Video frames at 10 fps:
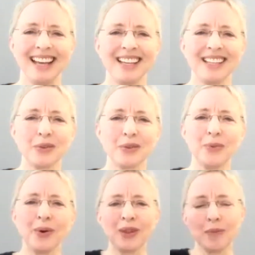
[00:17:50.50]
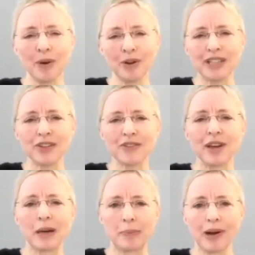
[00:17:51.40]
So the emotions are not
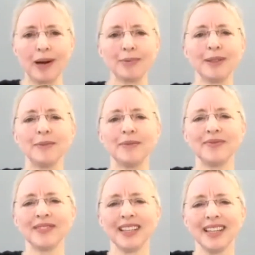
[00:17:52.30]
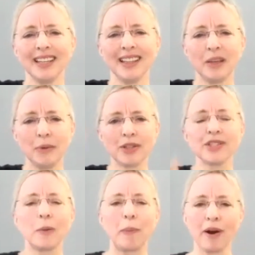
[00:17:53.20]
a problem. The emotions
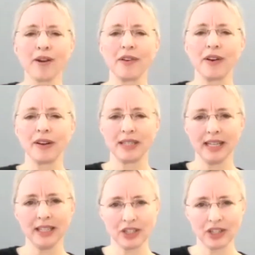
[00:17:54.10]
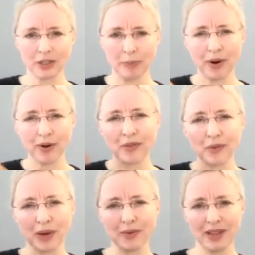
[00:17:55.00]
are part of our intelligence, part of the
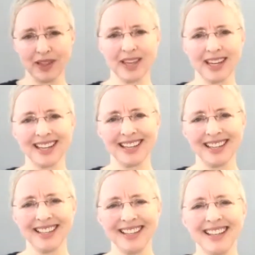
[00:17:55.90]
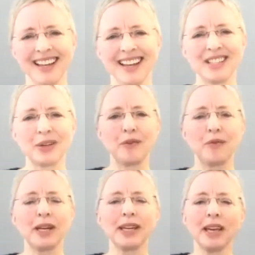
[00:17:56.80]
way we think. And so if we
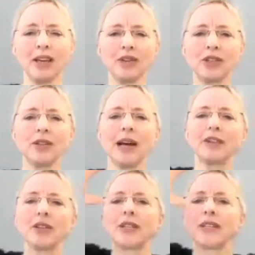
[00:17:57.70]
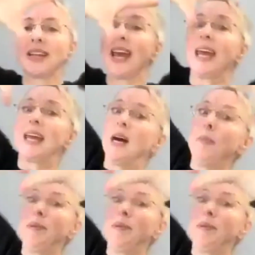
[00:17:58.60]
can get used to not just staying up in the